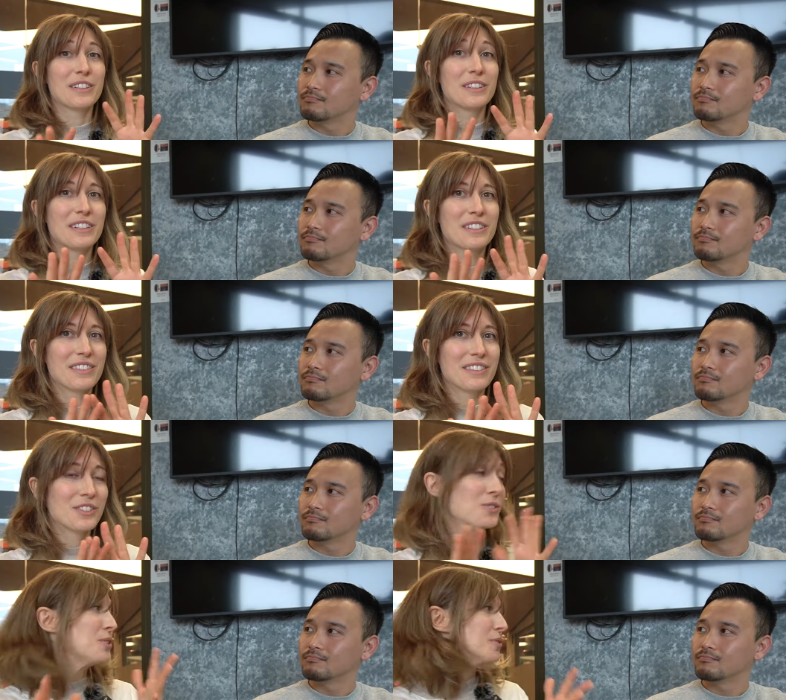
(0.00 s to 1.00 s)
Speaker 1: the
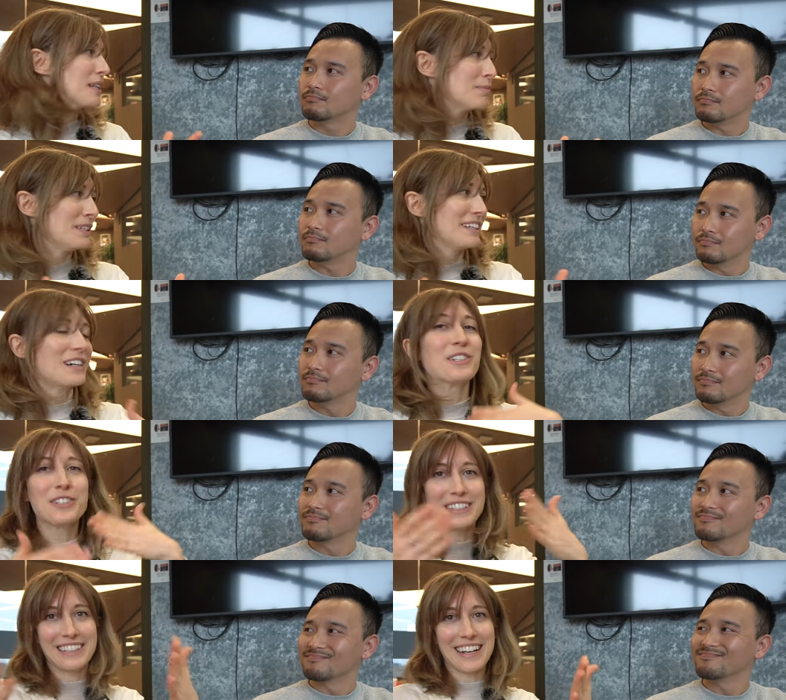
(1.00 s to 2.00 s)
Studio Ghibli
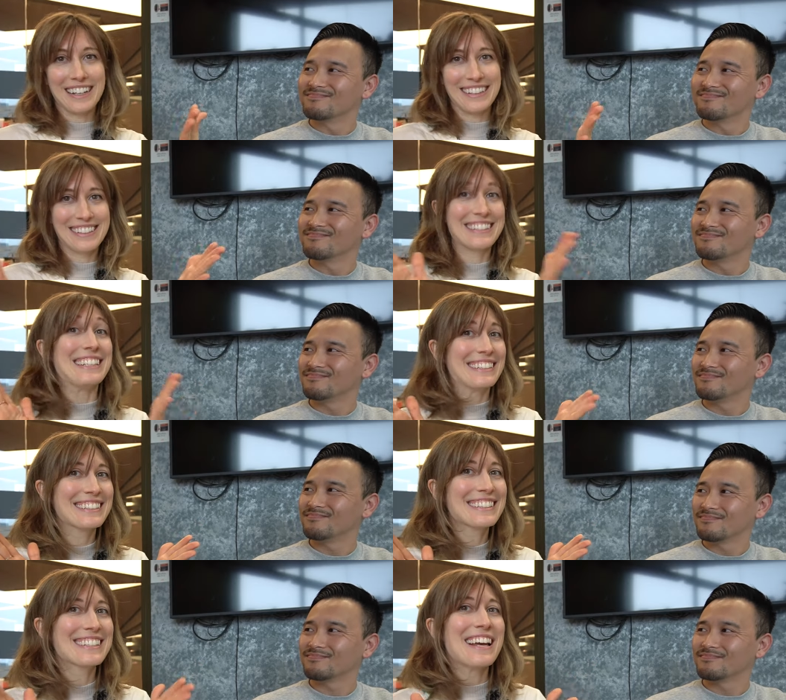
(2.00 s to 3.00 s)
countryside
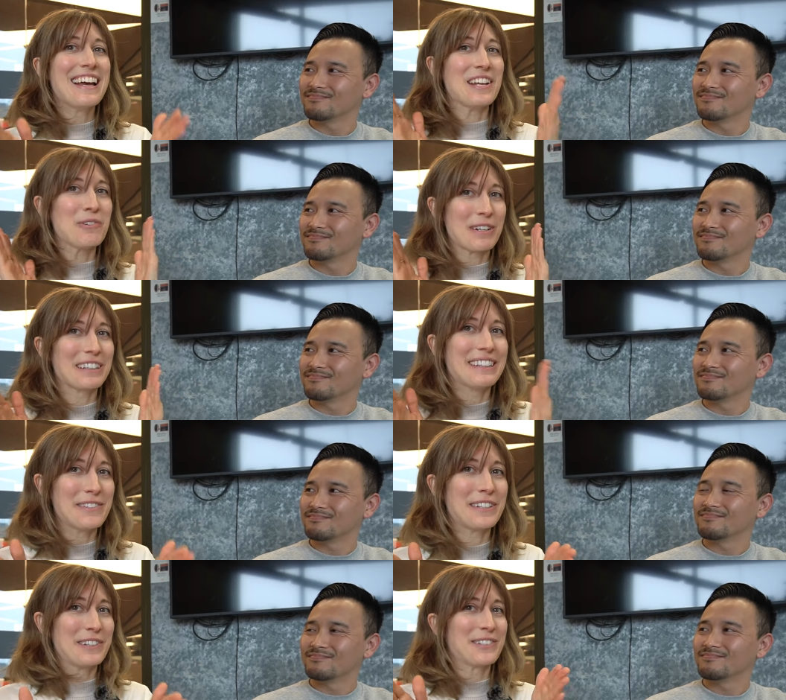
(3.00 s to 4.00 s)
scenes and you want to
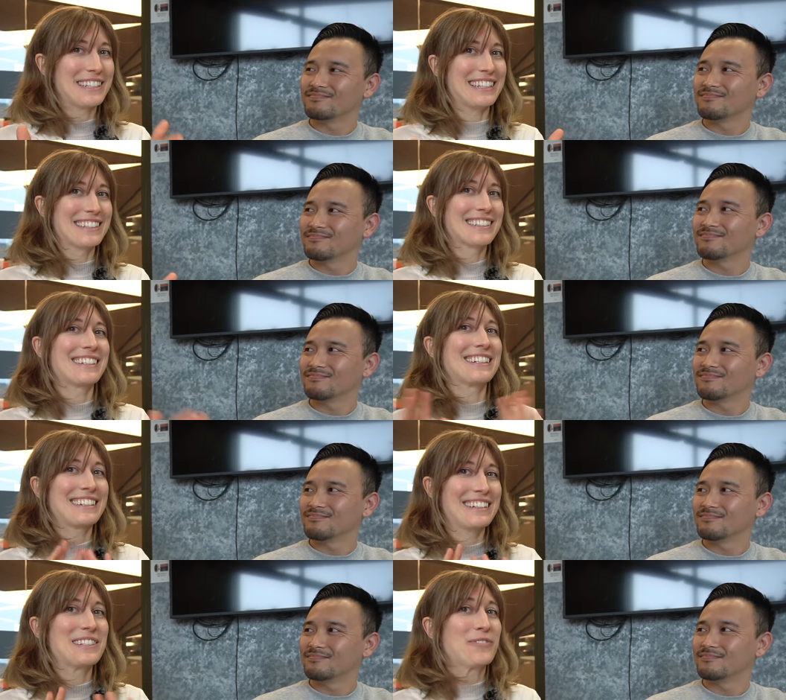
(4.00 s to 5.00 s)
live in those scenes,
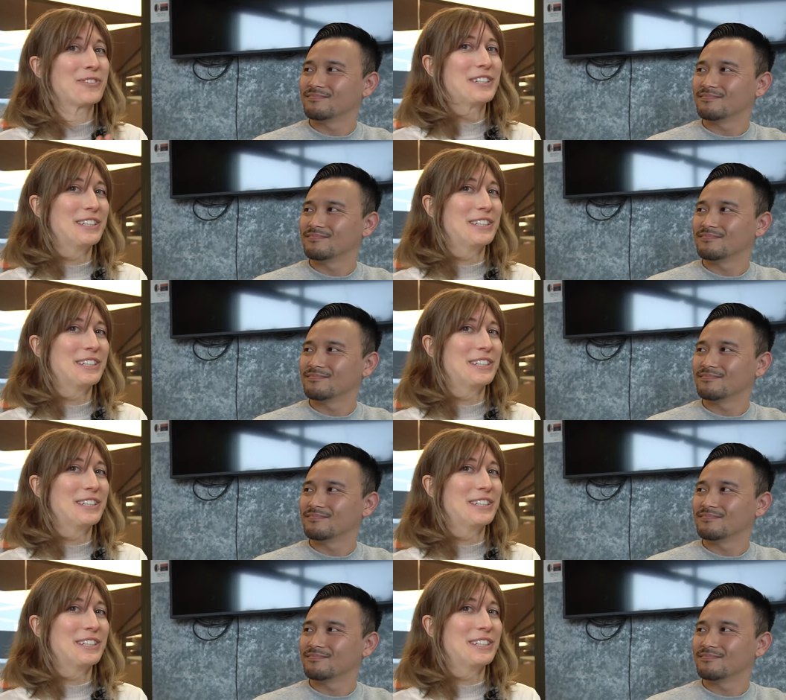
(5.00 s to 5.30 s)
like it's for